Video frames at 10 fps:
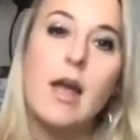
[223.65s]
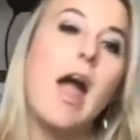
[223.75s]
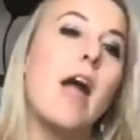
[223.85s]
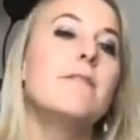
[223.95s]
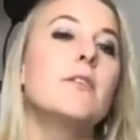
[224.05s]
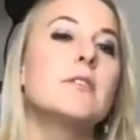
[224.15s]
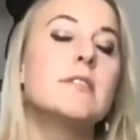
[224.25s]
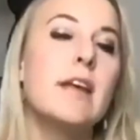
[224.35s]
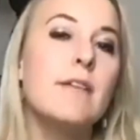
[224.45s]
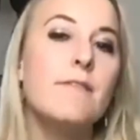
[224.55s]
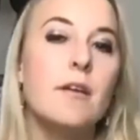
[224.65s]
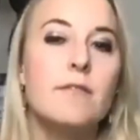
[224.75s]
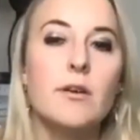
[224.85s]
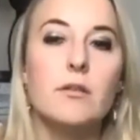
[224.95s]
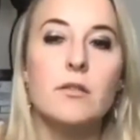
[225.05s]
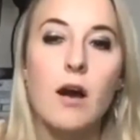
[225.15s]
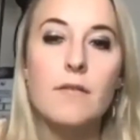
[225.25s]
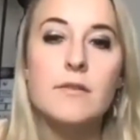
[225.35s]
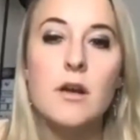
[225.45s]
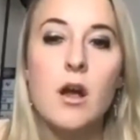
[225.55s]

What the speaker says: and feel safe and feel loved